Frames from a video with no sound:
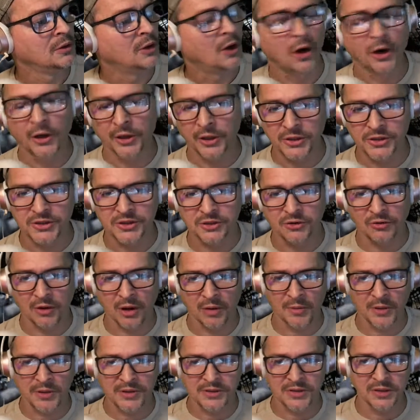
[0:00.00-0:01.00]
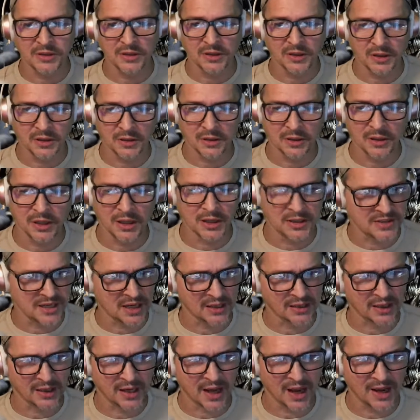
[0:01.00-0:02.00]
on Instagram, is he? He's
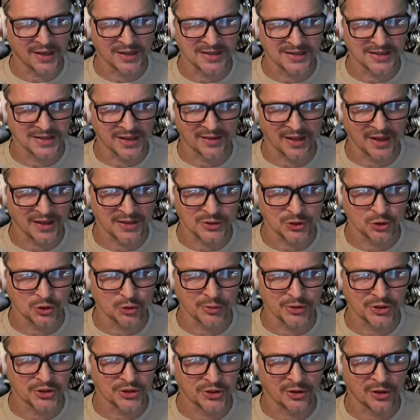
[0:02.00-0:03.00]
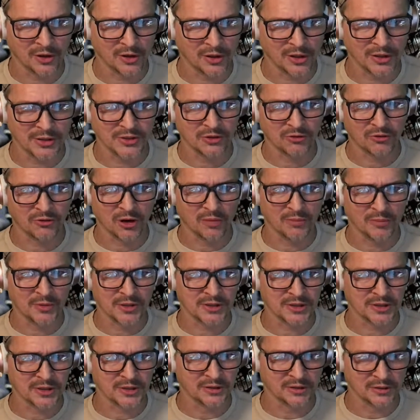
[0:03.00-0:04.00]
not the guy that said that stupid shit on Instagram,
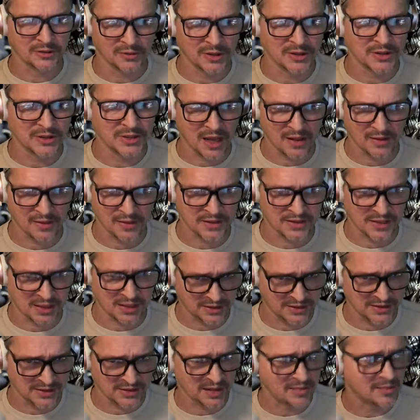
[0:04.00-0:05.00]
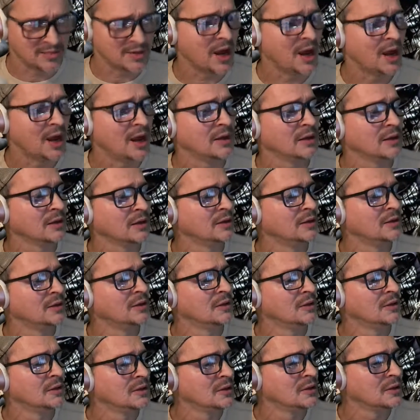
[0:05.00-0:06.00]
is he? Is that is that the same guy?
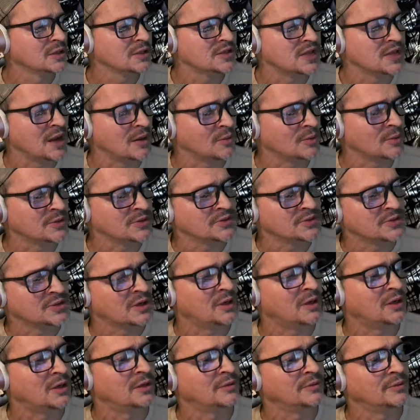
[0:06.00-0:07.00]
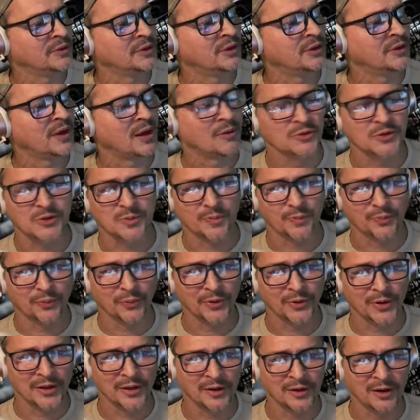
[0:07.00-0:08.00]
Because that was uh you know that was
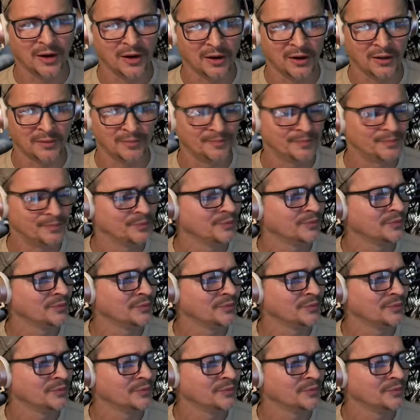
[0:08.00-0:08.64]
pretty um